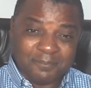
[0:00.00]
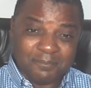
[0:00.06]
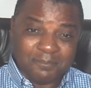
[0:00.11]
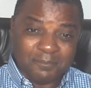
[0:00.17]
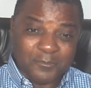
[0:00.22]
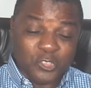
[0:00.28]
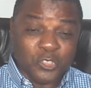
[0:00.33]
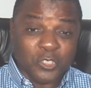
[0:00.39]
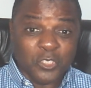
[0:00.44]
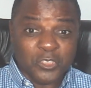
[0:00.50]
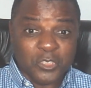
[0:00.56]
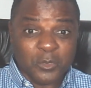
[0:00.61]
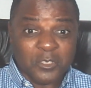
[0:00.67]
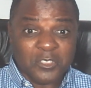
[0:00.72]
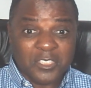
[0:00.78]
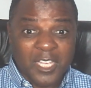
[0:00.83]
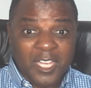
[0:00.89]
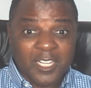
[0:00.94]
What Jojo
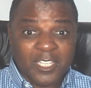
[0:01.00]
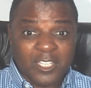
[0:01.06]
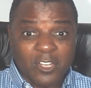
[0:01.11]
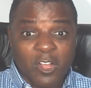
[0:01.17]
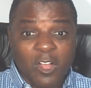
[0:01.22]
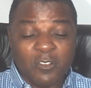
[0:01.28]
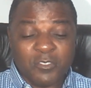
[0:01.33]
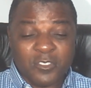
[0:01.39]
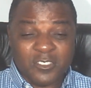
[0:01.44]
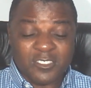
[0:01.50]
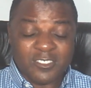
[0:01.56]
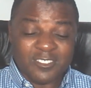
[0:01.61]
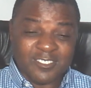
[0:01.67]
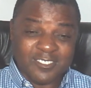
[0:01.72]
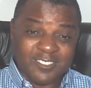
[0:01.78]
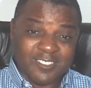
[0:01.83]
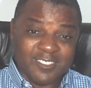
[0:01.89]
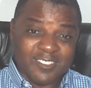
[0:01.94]
was saying at the office?
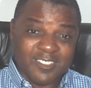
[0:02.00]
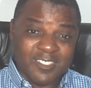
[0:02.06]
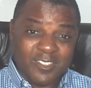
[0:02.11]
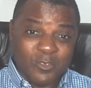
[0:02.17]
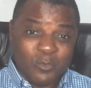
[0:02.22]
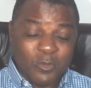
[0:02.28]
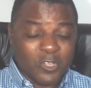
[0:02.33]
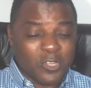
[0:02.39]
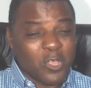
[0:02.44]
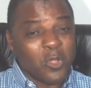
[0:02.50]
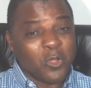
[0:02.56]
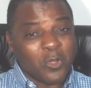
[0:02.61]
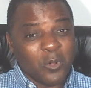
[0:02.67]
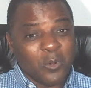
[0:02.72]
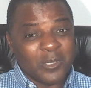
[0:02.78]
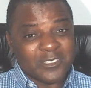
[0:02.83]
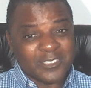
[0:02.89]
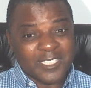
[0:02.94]
What Coco
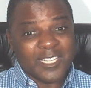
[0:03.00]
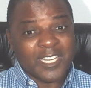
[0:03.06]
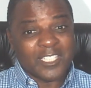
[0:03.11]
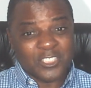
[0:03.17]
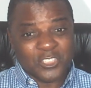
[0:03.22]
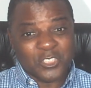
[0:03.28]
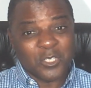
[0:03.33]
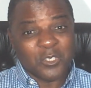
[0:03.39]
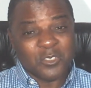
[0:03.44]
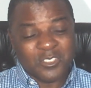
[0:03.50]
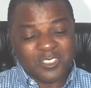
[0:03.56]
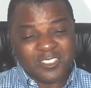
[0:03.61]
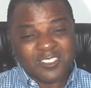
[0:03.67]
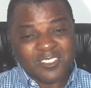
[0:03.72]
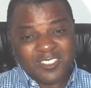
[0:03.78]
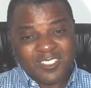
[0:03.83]
was saying at the church?